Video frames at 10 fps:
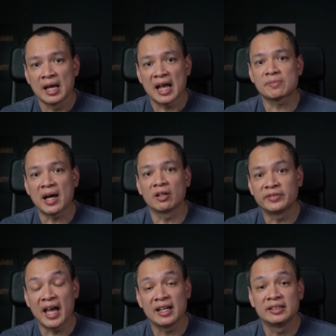As part of
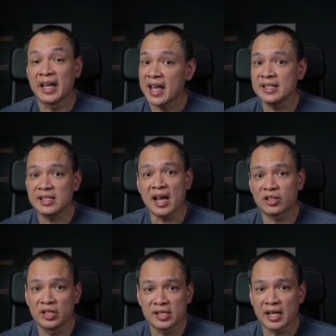that, the AC
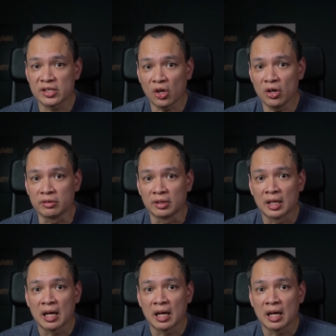actually stays on.